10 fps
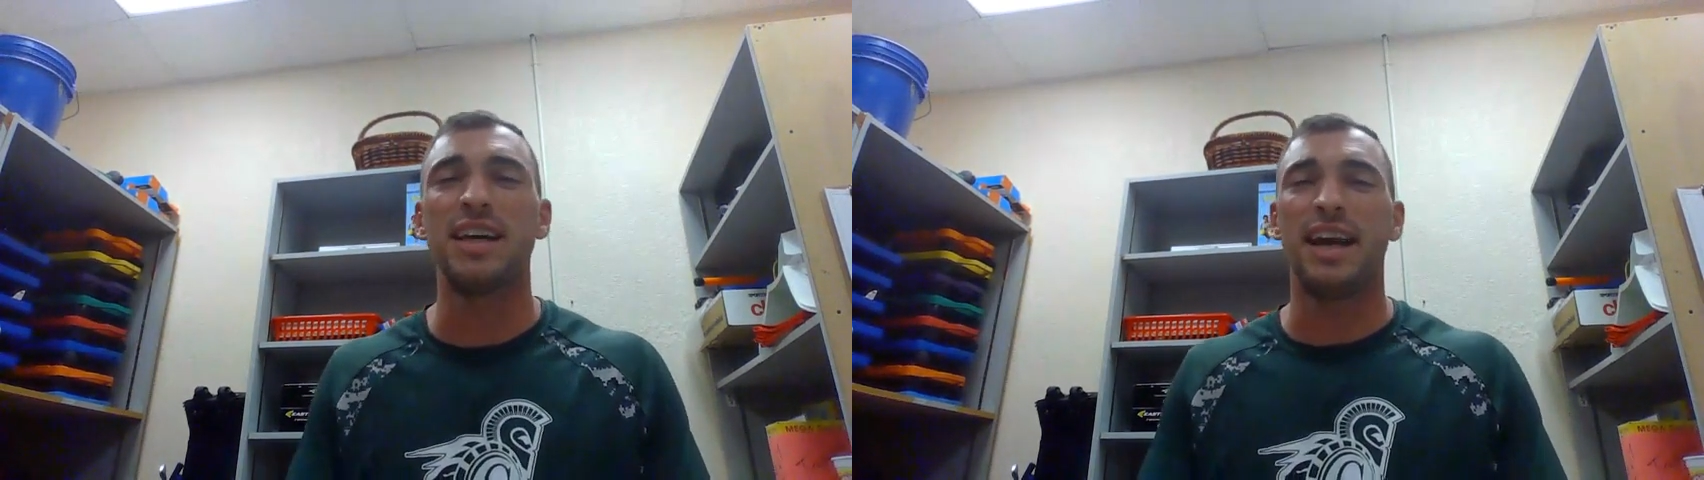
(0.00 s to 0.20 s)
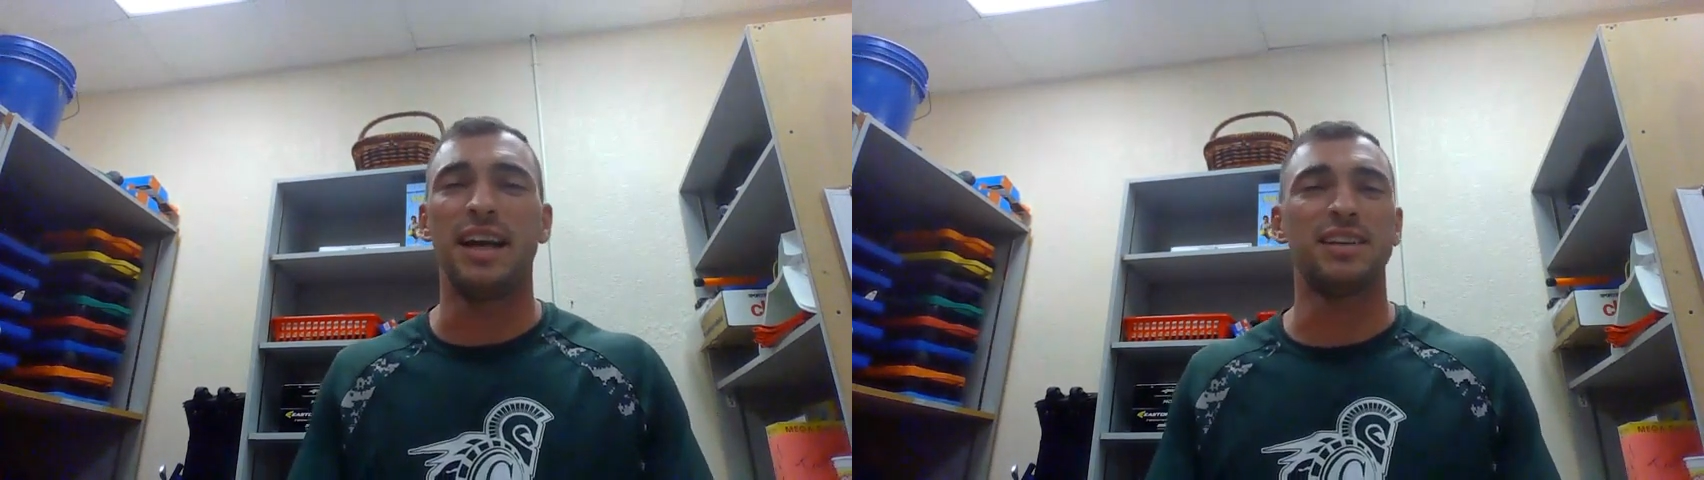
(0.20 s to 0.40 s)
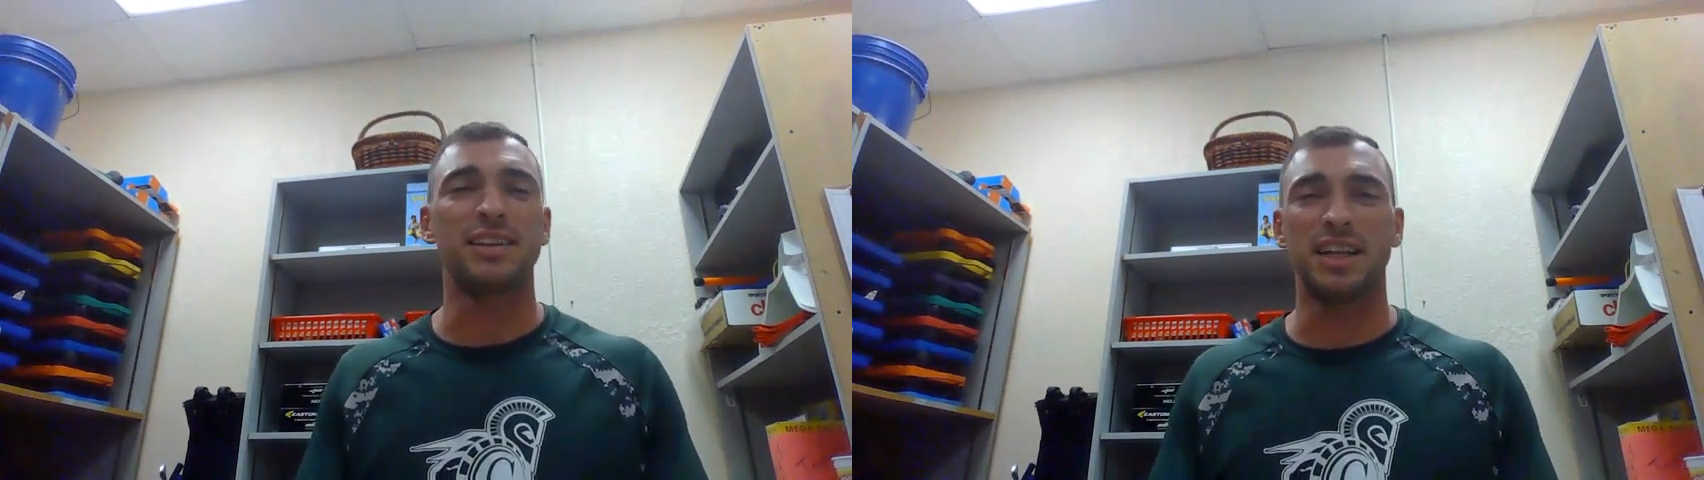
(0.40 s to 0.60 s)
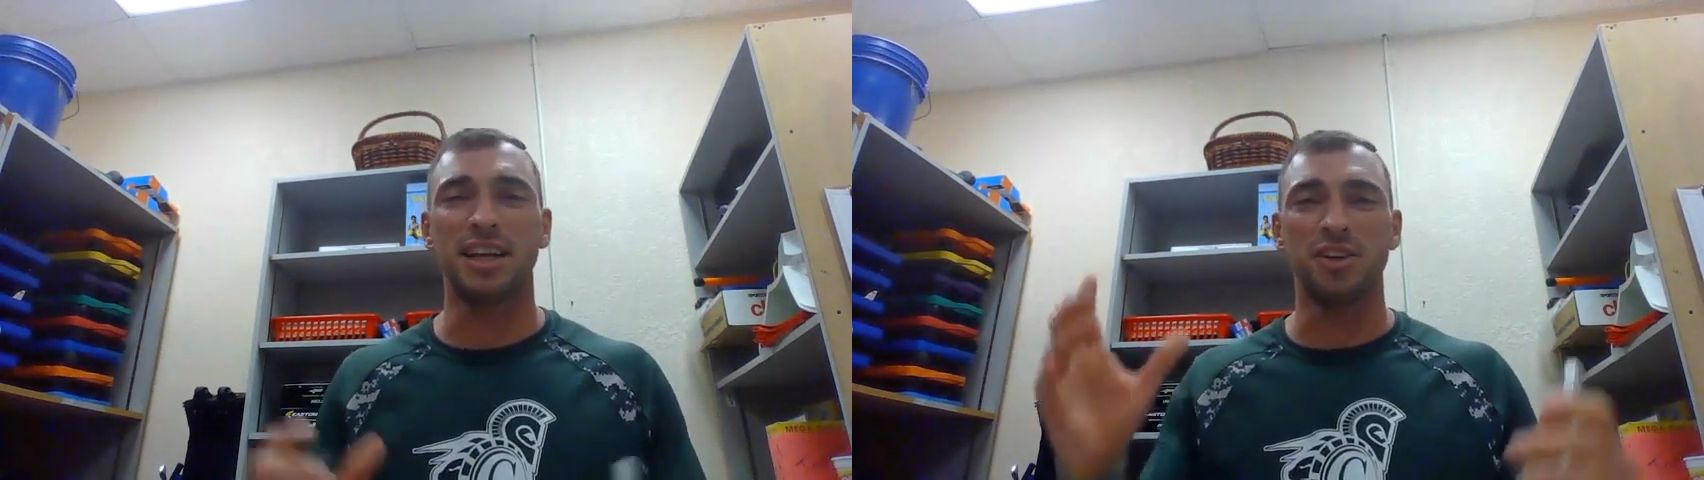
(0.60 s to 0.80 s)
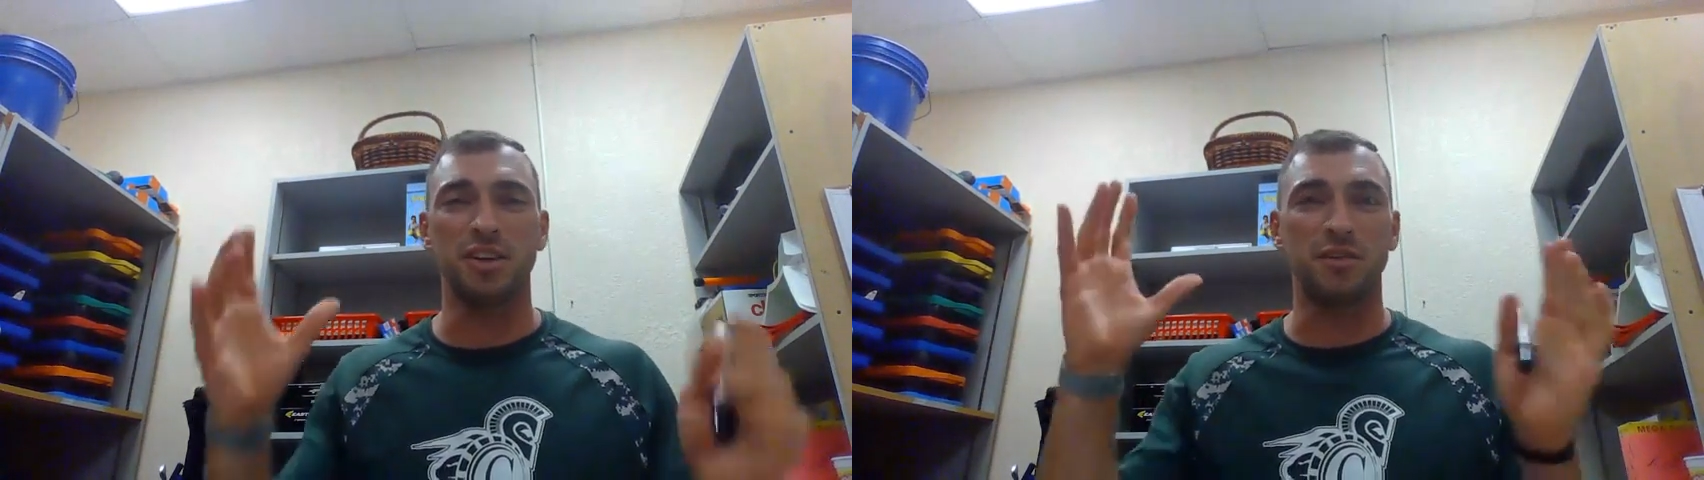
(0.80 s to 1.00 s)
And it looks like
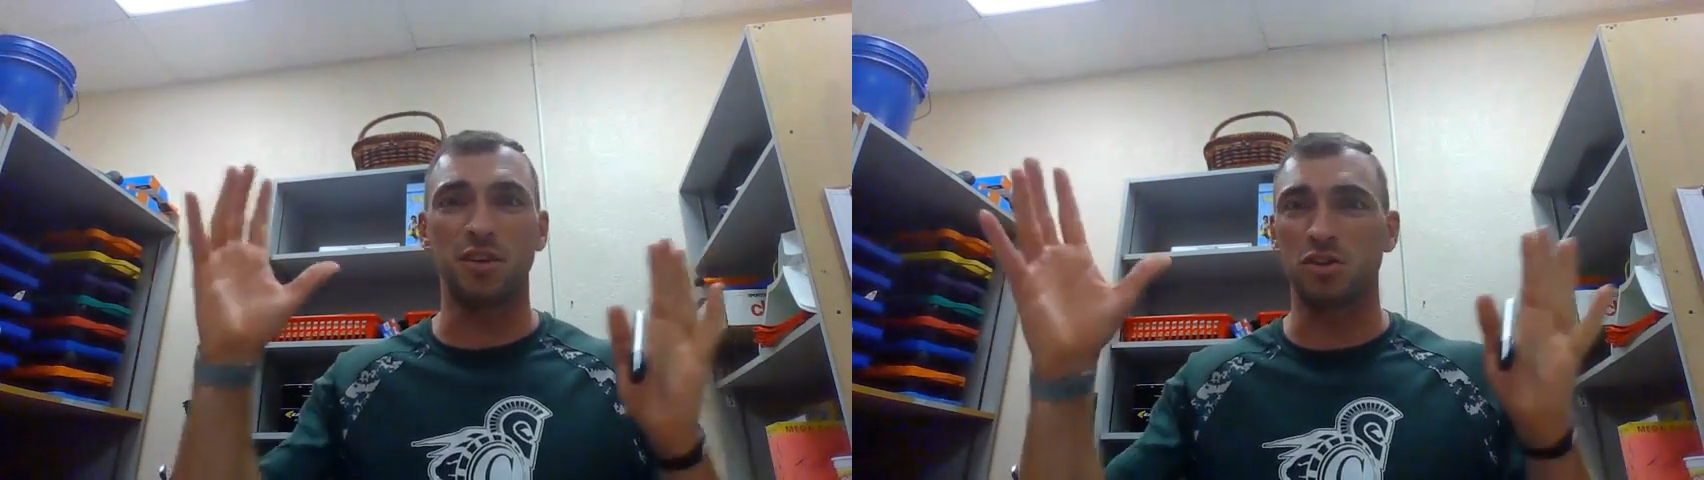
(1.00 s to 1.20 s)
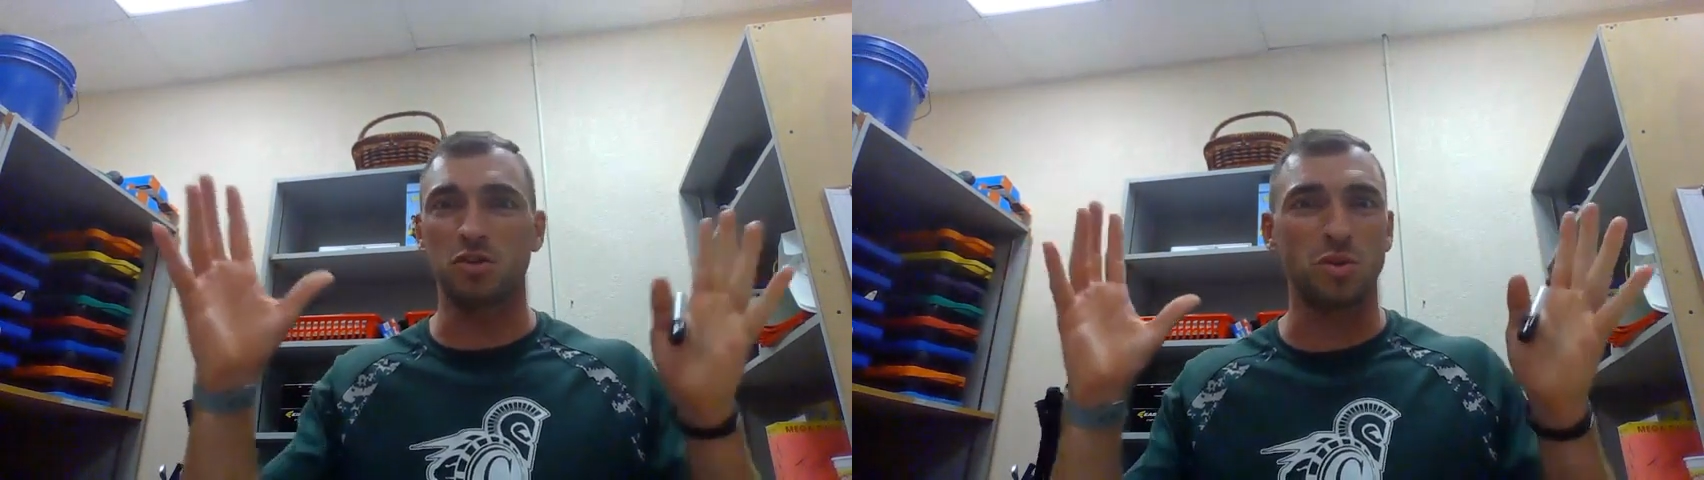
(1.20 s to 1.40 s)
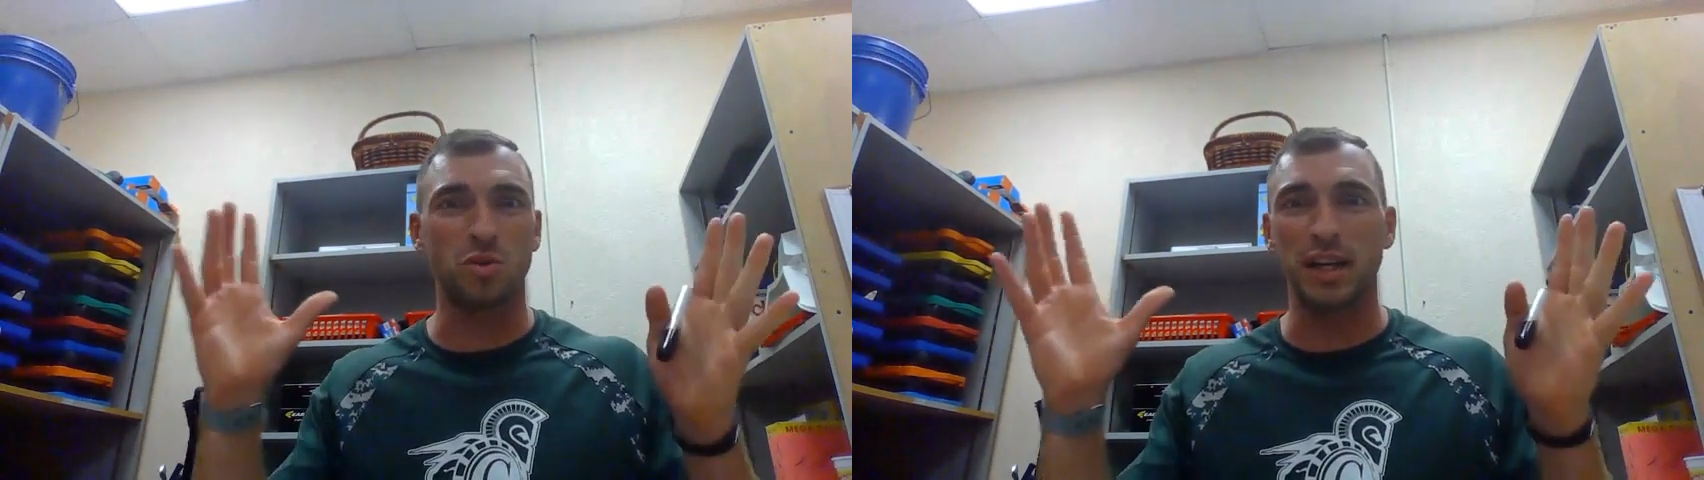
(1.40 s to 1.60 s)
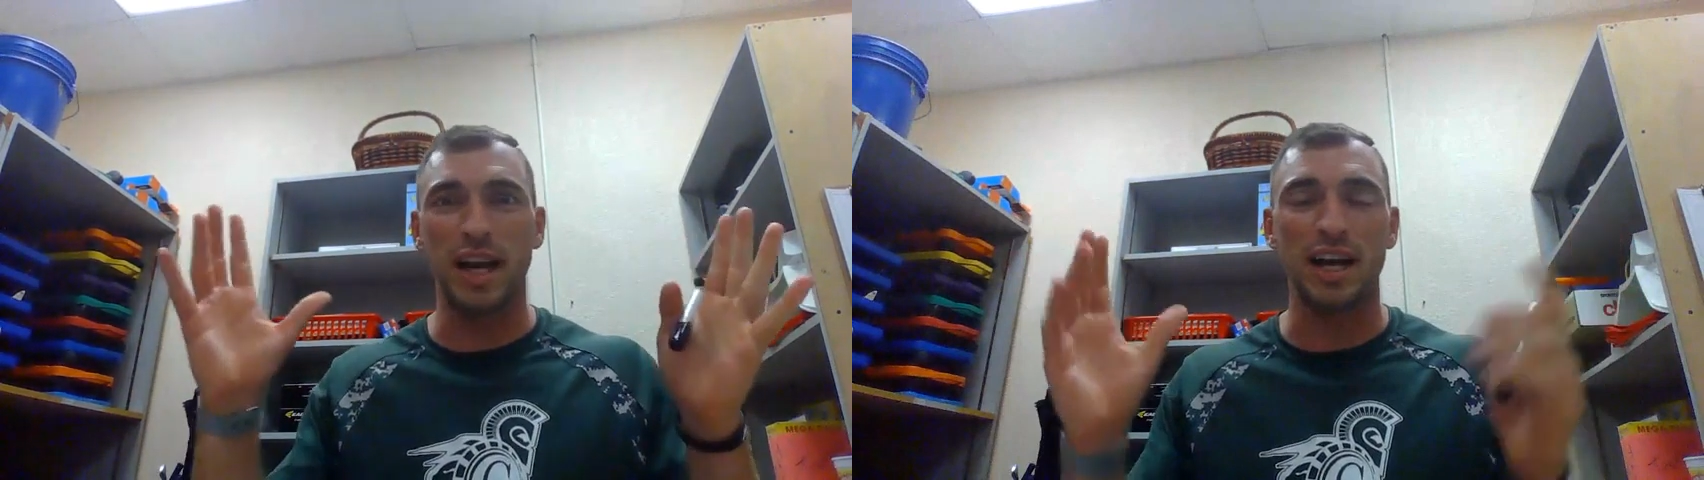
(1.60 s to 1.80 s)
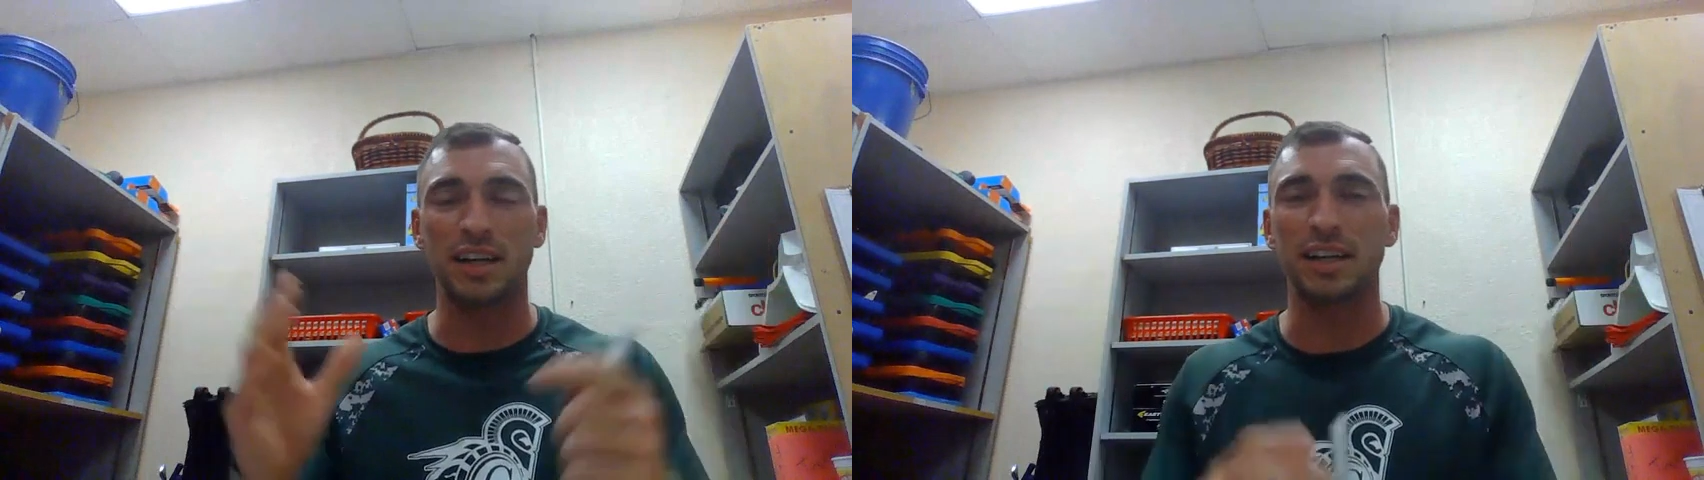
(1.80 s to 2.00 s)
you're in virtual
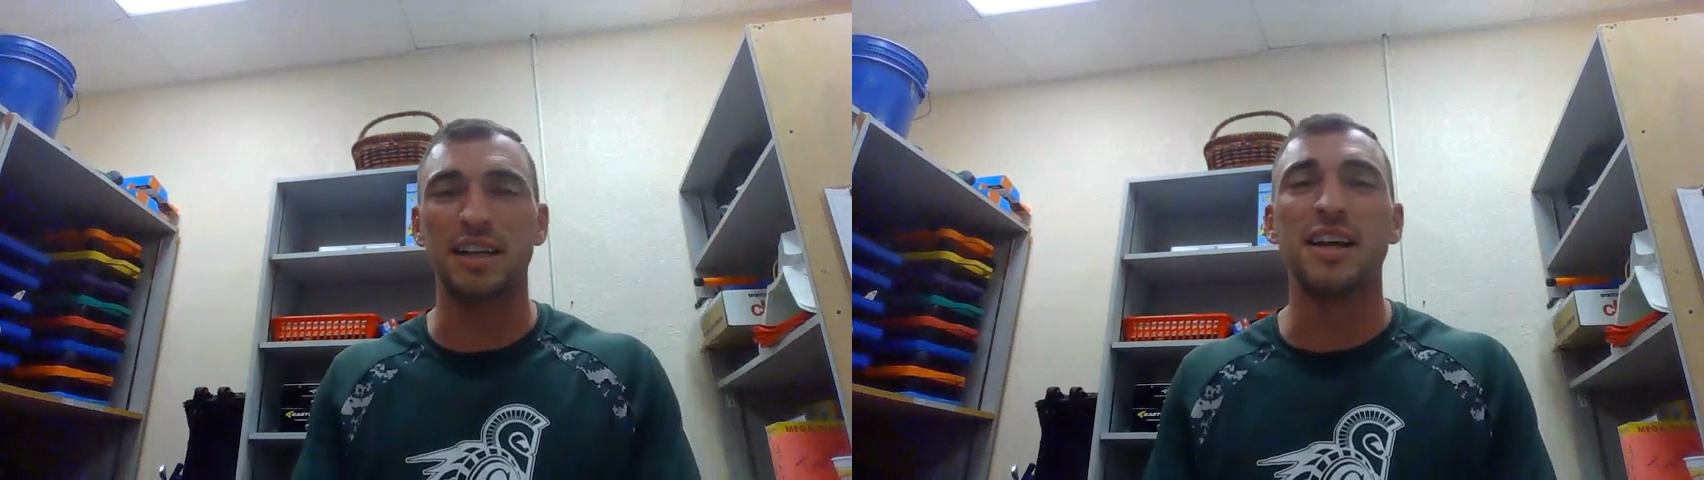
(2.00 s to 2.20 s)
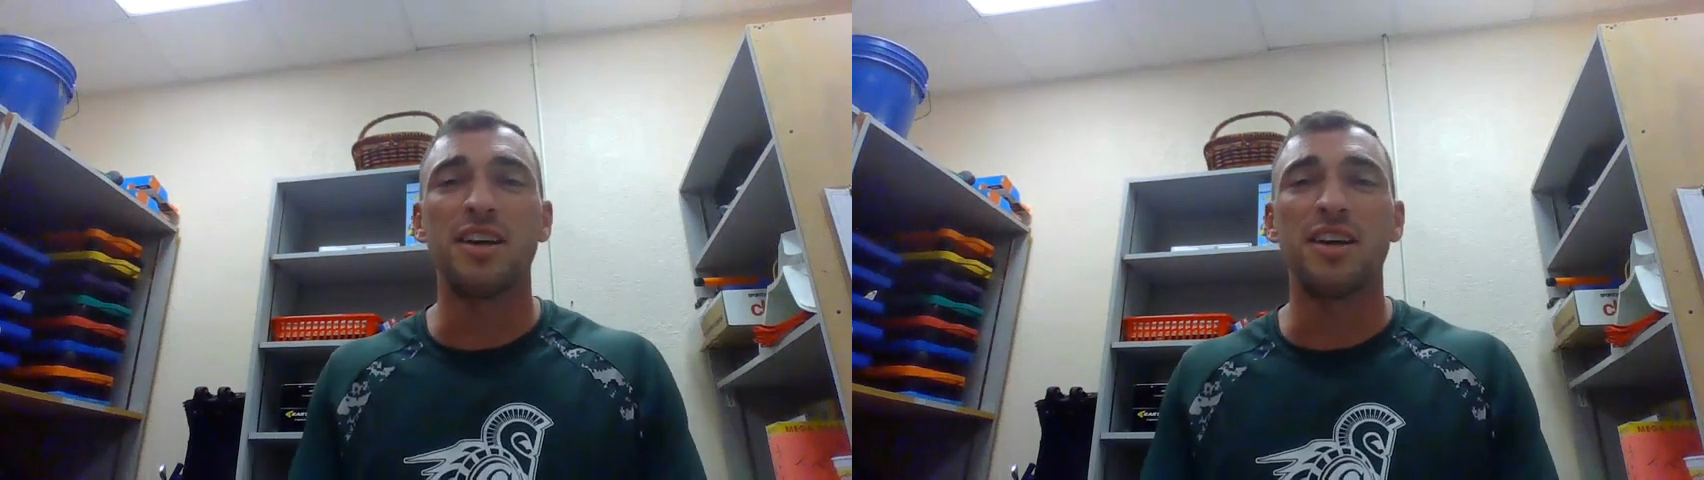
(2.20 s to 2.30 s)
reality.